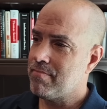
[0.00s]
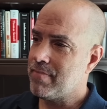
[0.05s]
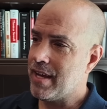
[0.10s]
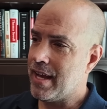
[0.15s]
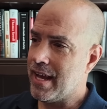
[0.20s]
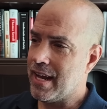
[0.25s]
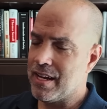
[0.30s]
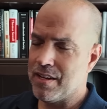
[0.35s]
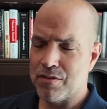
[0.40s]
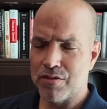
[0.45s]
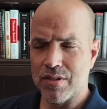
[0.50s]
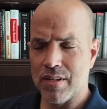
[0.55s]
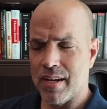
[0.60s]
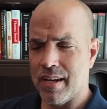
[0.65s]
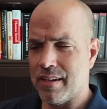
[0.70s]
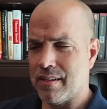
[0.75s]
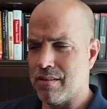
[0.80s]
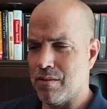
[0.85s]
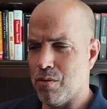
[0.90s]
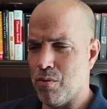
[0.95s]
and it's
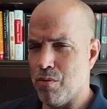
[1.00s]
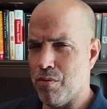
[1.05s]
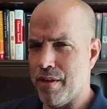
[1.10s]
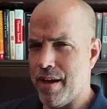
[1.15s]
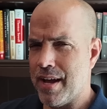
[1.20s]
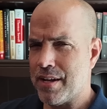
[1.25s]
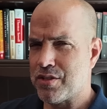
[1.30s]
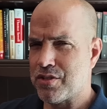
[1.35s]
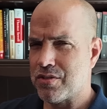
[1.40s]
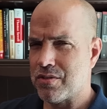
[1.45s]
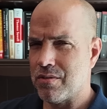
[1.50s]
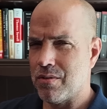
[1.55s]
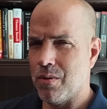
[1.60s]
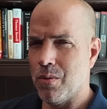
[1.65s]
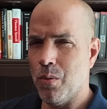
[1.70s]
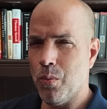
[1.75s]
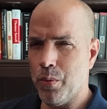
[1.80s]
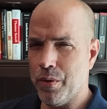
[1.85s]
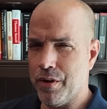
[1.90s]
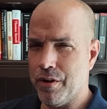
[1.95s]
like, well, that's
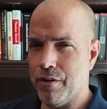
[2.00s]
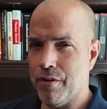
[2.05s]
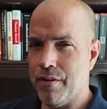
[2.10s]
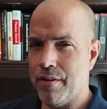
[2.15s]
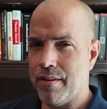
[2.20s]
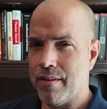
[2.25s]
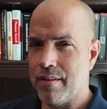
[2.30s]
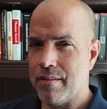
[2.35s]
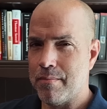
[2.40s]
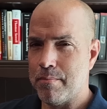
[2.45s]
weird